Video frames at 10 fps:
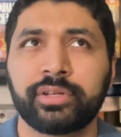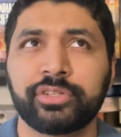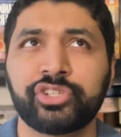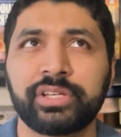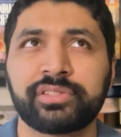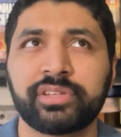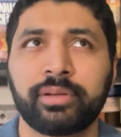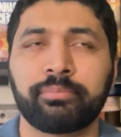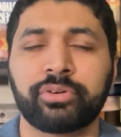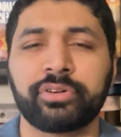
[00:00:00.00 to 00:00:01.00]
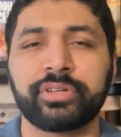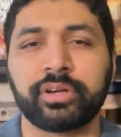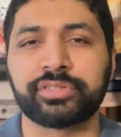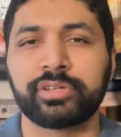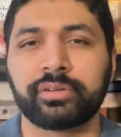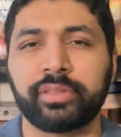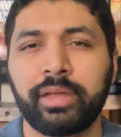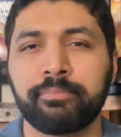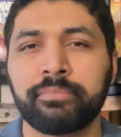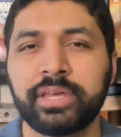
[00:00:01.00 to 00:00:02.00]
J.C.M. Byrne does here
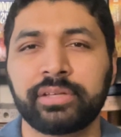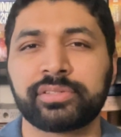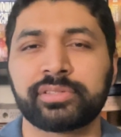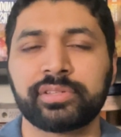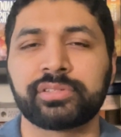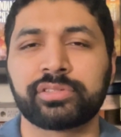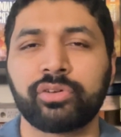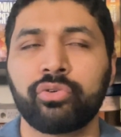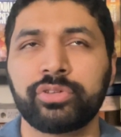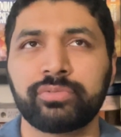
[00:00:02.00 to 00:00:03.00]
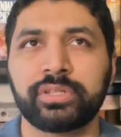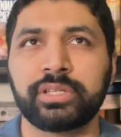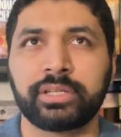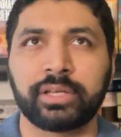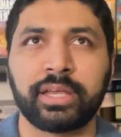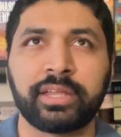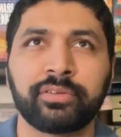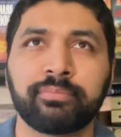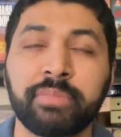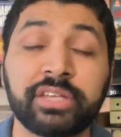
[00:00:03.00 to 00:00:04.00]
that makes this so unique
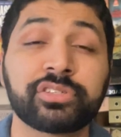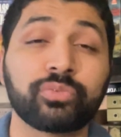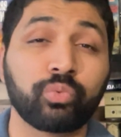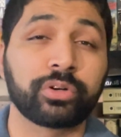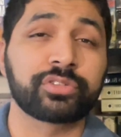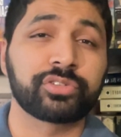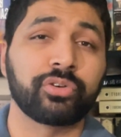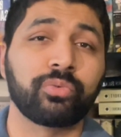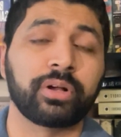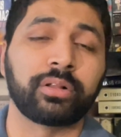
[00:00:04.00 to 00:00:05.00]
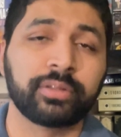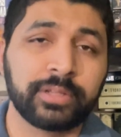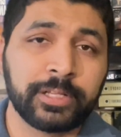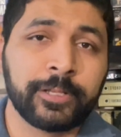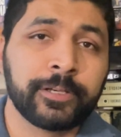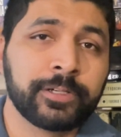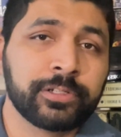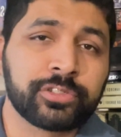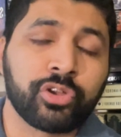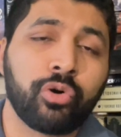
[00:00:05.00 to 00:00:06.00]
and makes it work so well.
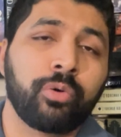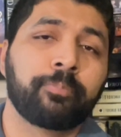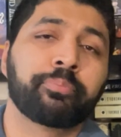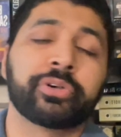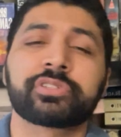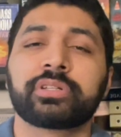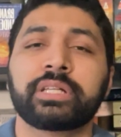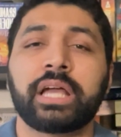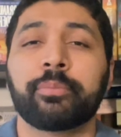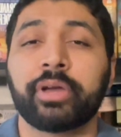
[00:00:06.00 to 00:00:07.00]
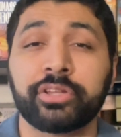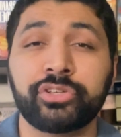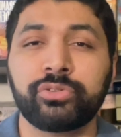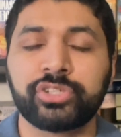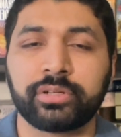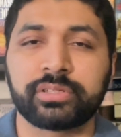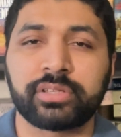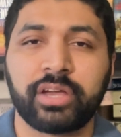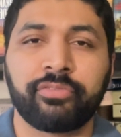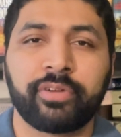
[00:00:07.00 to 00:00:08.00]
So personally, I'm not huge onto
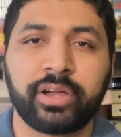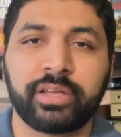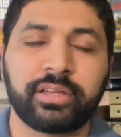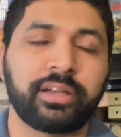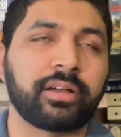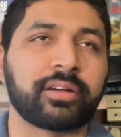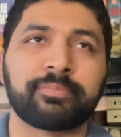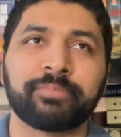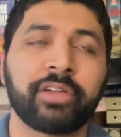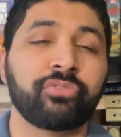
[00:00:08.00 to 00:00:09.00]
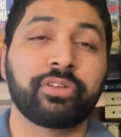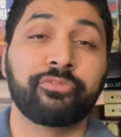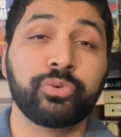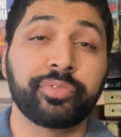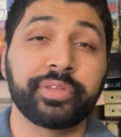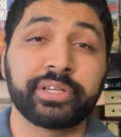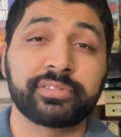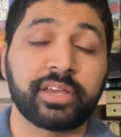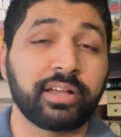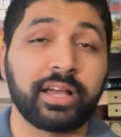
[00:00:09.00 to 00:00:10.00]
sci-fi. I've read a few things,
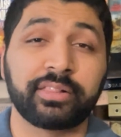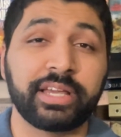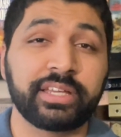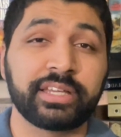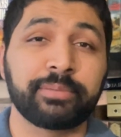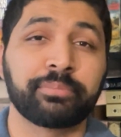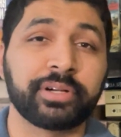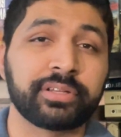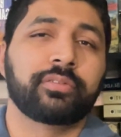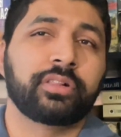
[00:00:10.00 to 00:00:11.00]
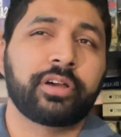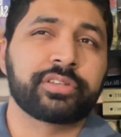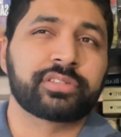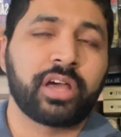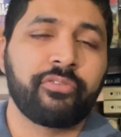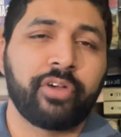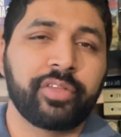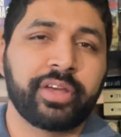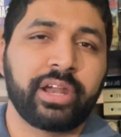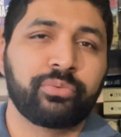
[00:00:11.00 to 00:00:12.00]
I like it, but a lot of sci-fi
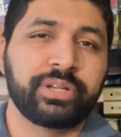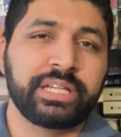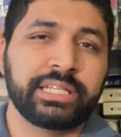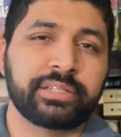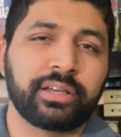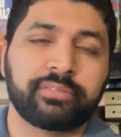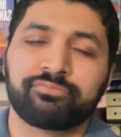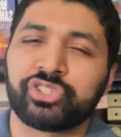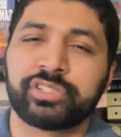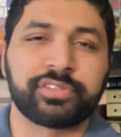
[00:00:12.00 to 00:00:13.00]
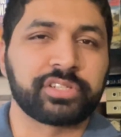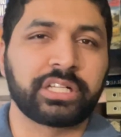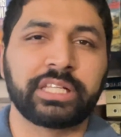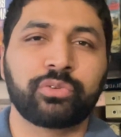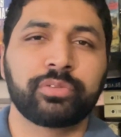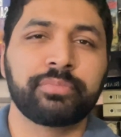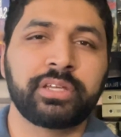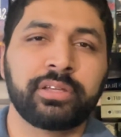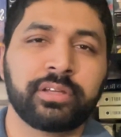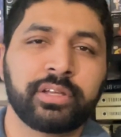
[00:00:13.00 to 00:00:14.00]
that I read just doesn't click with me.